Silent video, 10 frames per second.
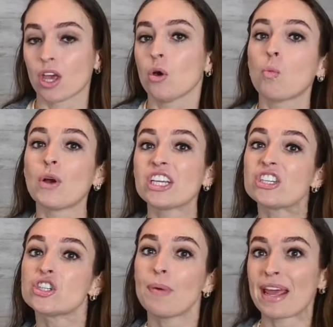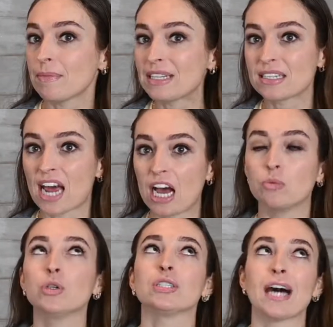Which payment style
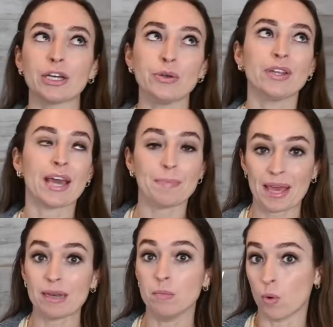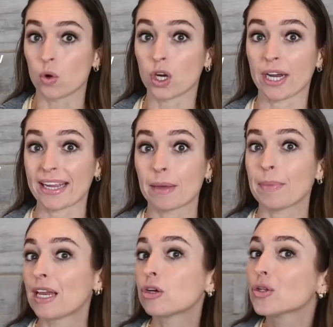will allow you to get paid more and get
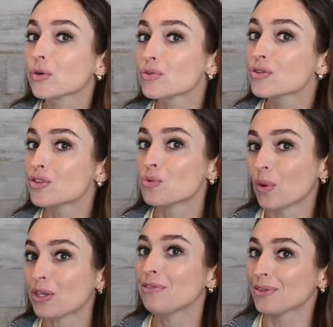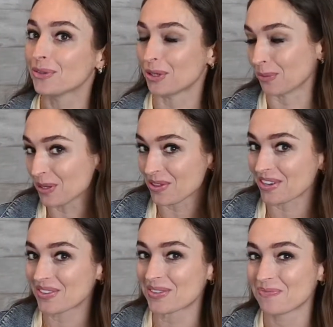paid closer to what you feel your worth
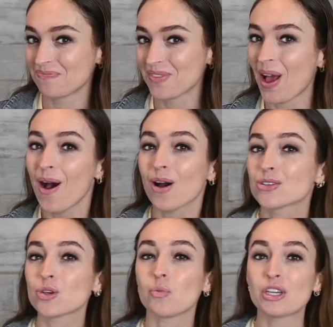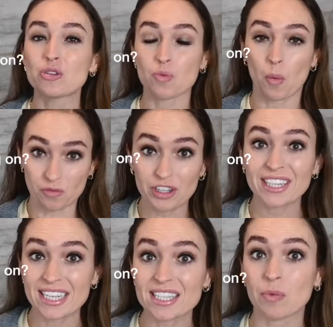is? Also, which
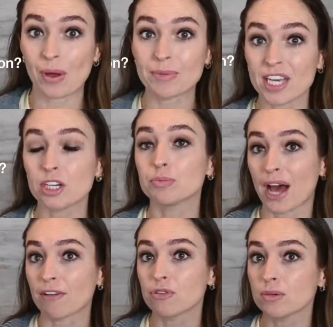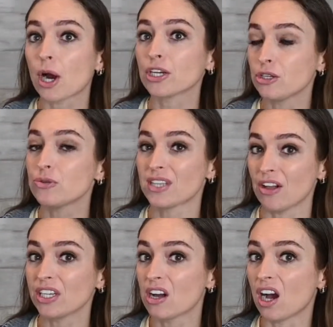freelancing website or platform are you
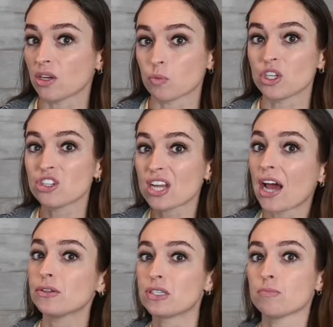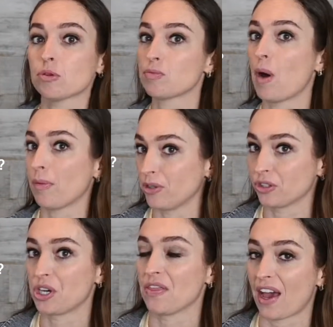selling on, and which style is the most
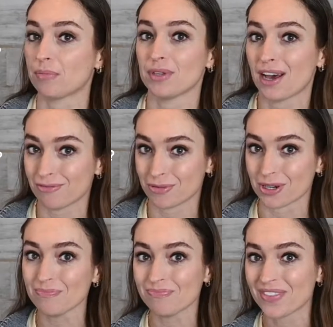popular on that platform?